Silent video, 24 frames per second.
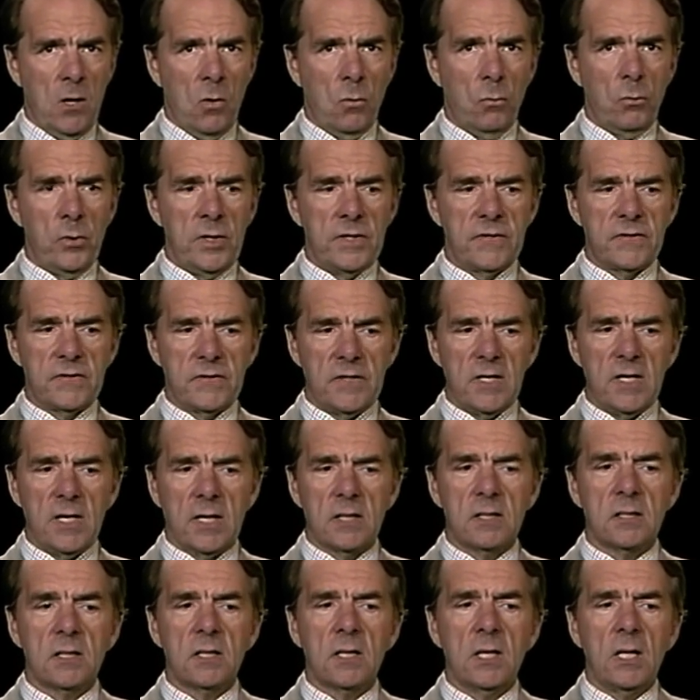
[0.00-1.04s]
We see
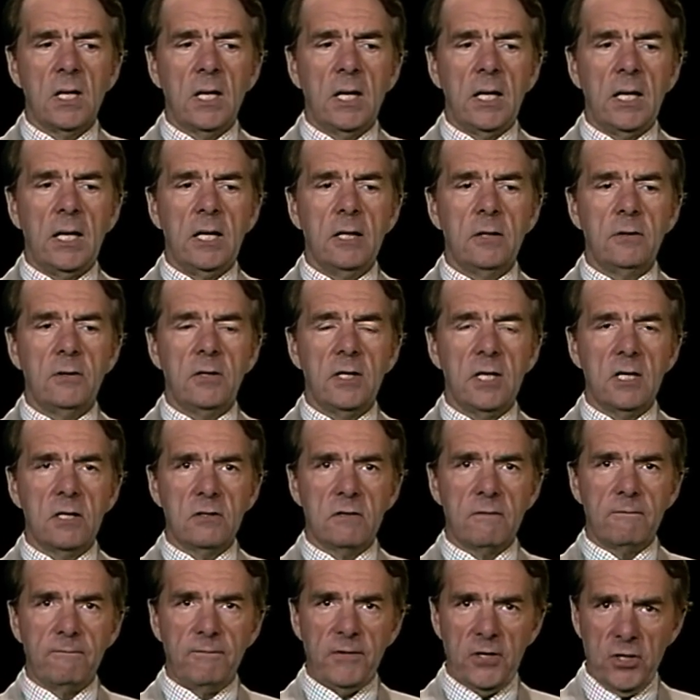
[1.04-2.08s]
it in the
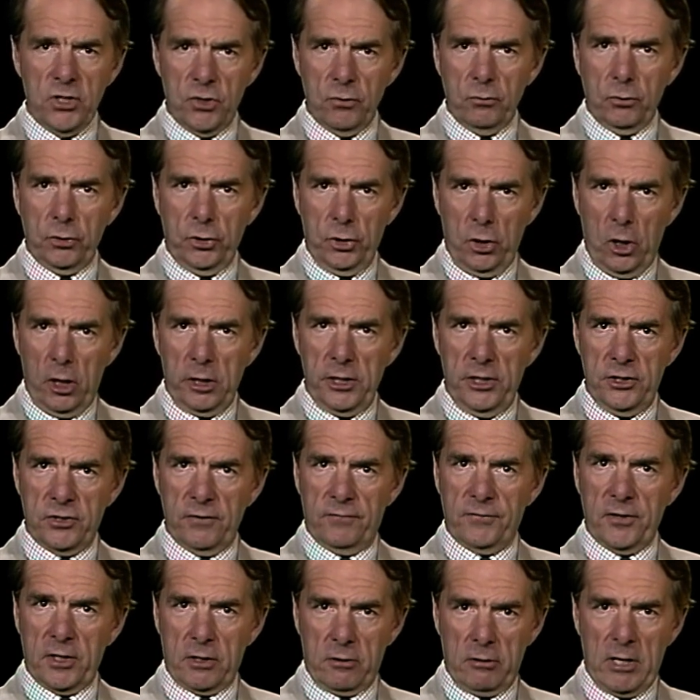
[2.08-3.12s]
individual knowledge
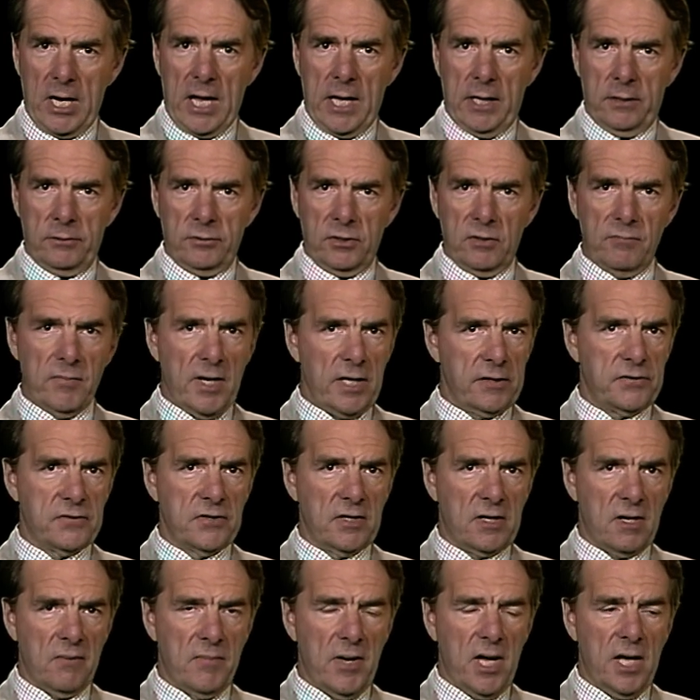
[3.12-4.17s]
of the ground amongst the
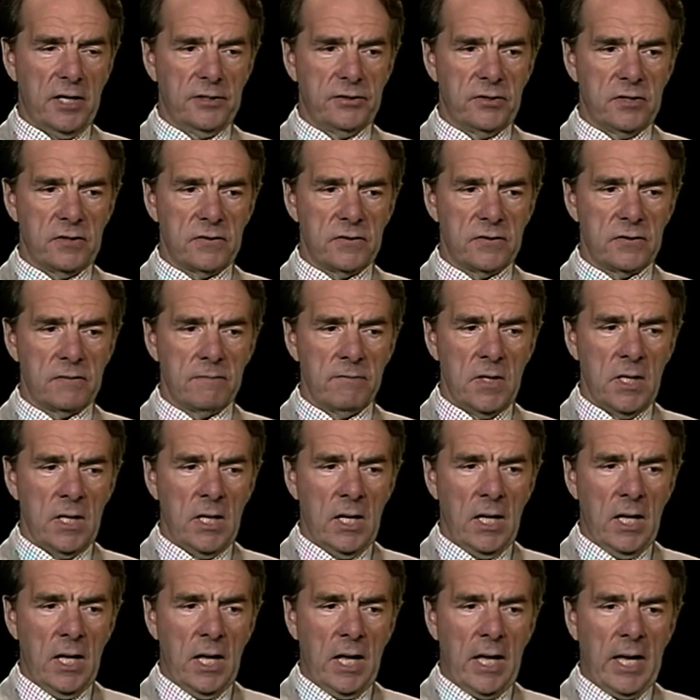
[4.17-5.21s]
commanders,
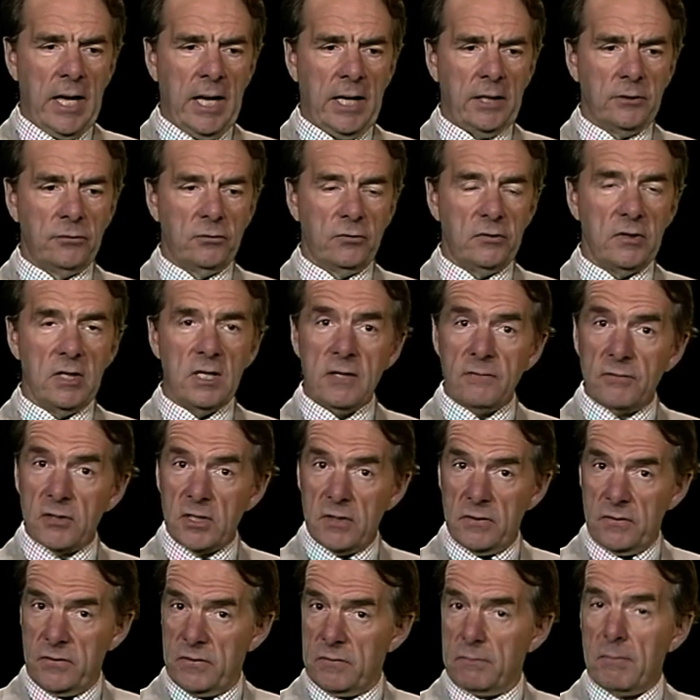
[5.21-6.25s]
and even
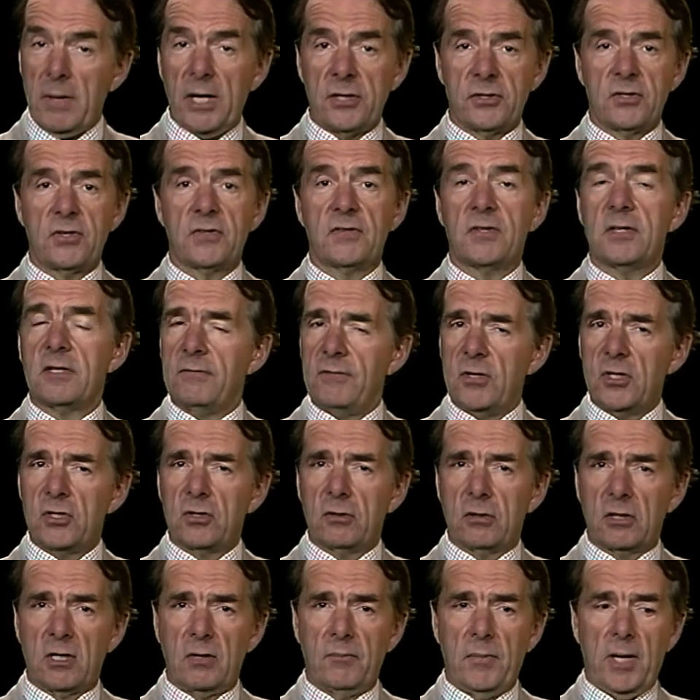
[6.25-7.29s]
as much as the
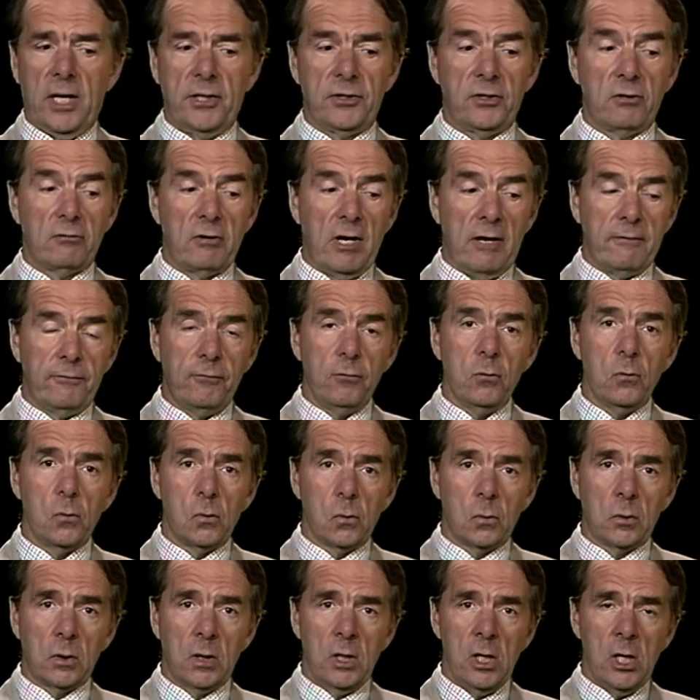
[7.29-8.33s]
divisional commander,
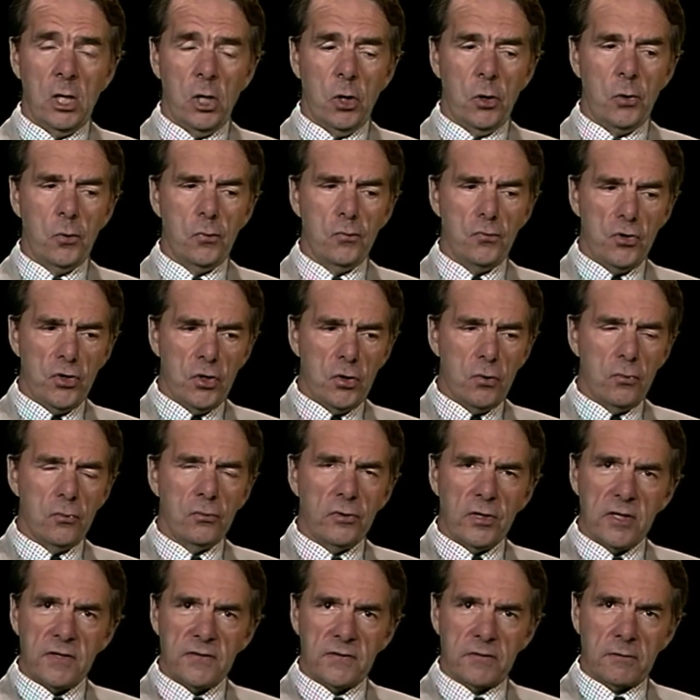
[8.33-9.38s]
Raful, who knew
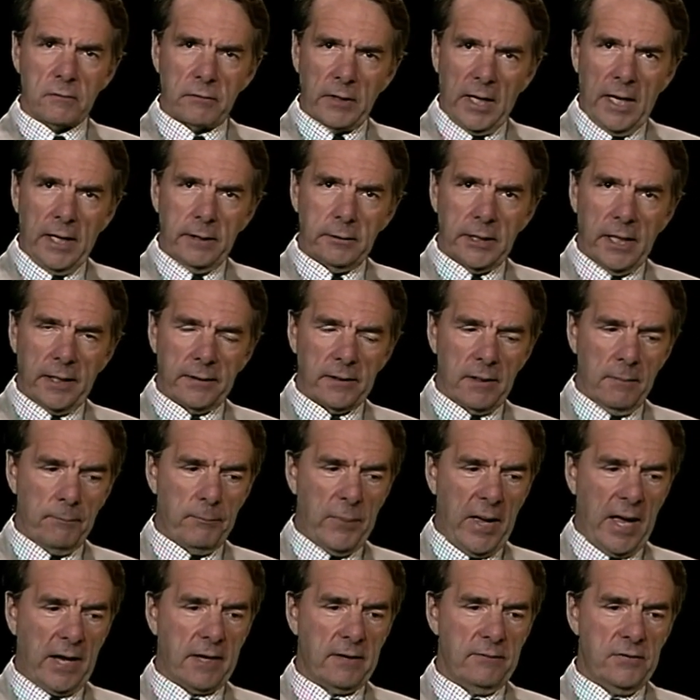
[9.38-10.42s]
this ground like the
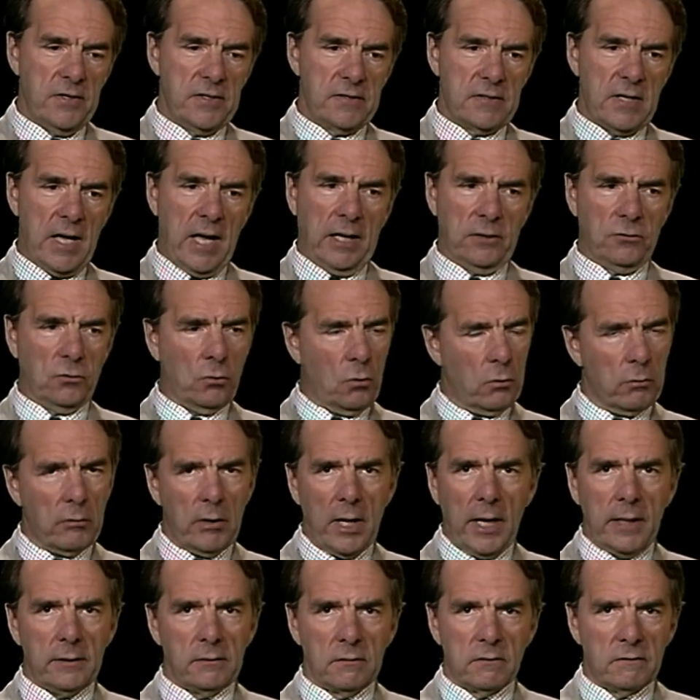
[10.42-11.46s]
back of his hand. All
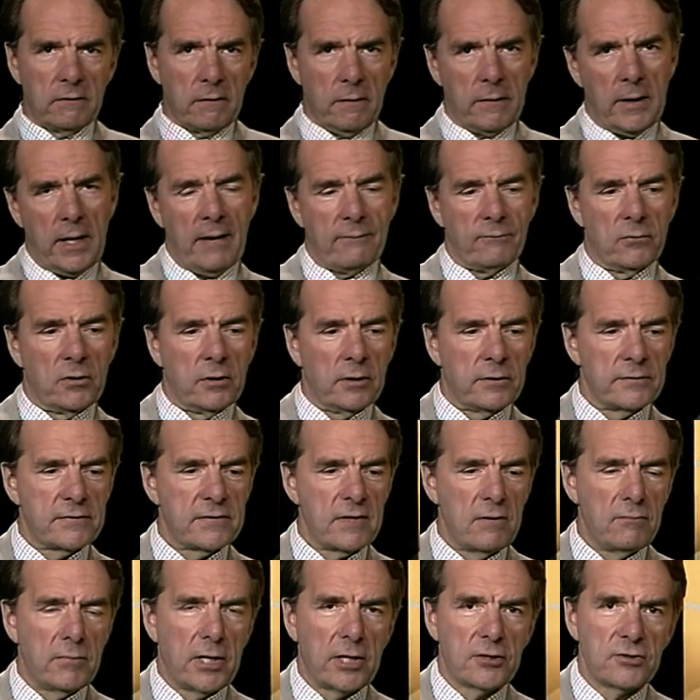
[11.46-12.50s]
right, so they haven't got so
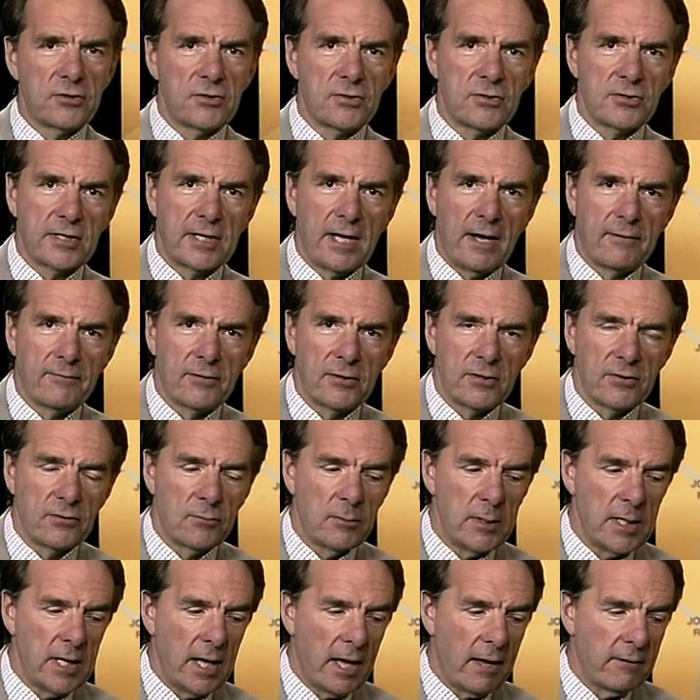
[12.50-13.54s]
much to cover as
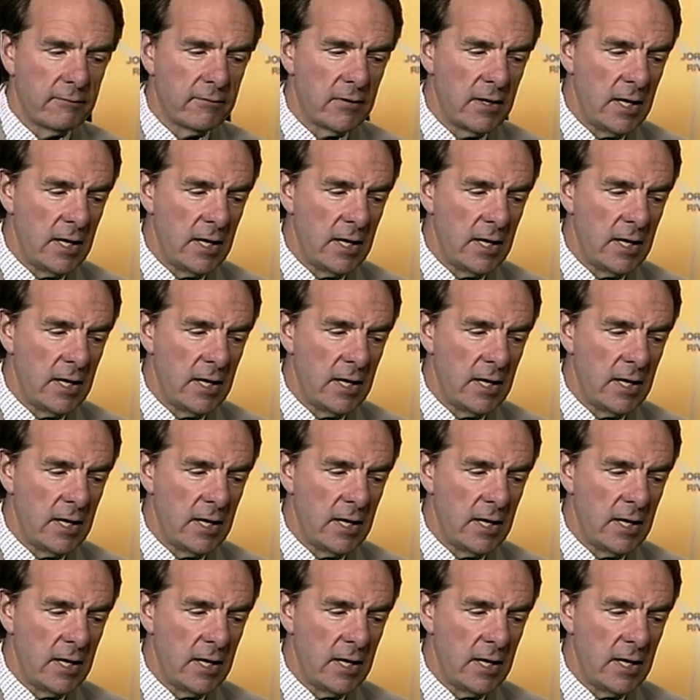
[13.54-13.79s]
we have.